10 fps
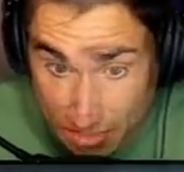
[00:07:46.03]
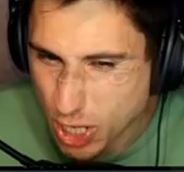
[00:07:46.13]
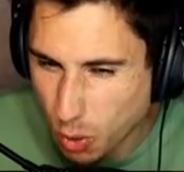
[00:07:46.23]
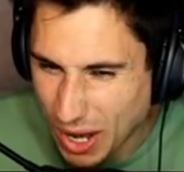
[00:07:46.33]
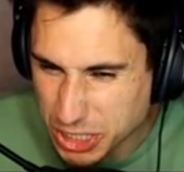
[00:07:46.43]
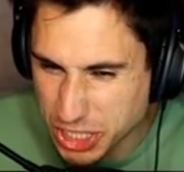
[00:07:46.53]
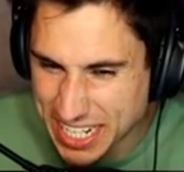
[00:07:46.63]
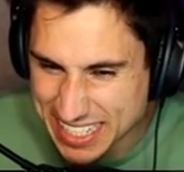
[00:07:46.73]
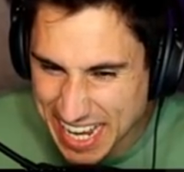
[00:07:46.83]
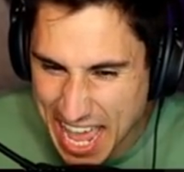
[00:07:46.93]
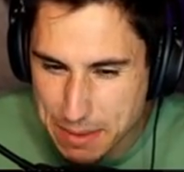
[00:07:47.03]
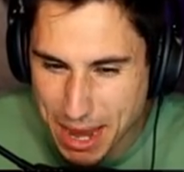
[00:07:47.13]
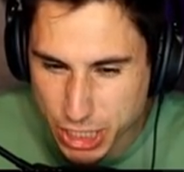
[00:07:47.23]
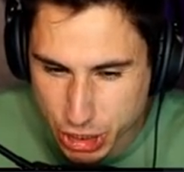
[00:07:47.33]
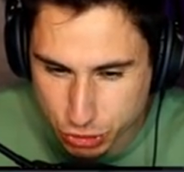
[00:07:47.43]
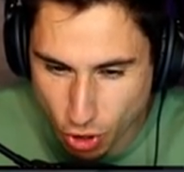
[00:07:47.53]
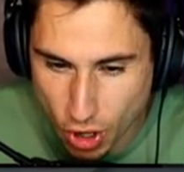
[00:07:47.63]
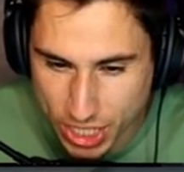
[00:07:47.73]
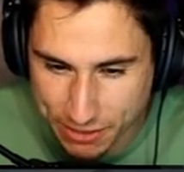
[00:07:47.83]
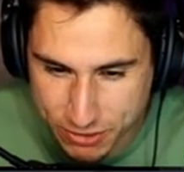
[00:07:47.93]
The question is, am I
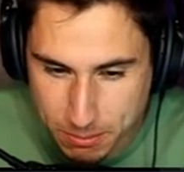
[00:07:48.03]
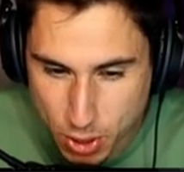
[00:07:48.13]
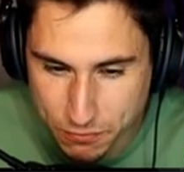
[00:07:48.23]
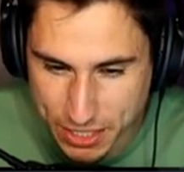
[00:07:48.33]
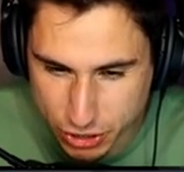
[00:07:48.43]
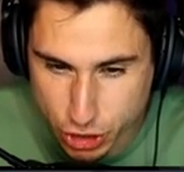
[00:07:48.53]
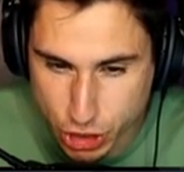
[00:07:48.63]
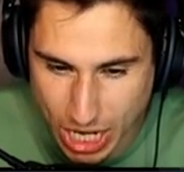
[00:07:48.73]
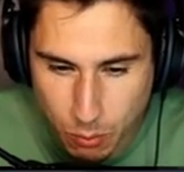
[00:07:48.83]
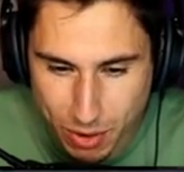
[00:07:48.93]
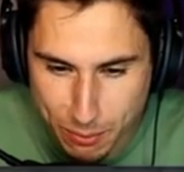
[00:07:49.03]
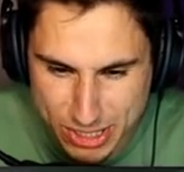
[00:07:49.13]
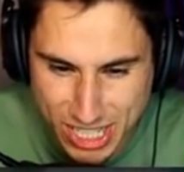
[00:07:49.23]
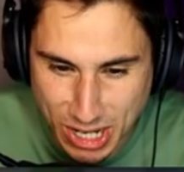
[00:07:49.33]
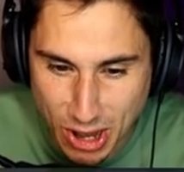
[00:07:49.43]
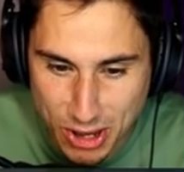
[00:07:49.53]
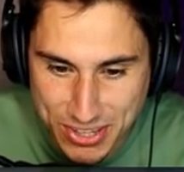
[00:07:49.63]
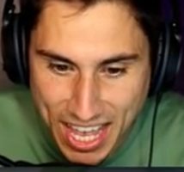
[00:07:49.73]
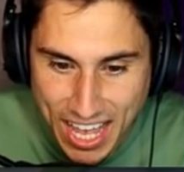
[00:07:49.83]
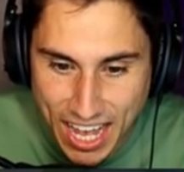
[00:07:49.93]
strong enough to move this, what's it called?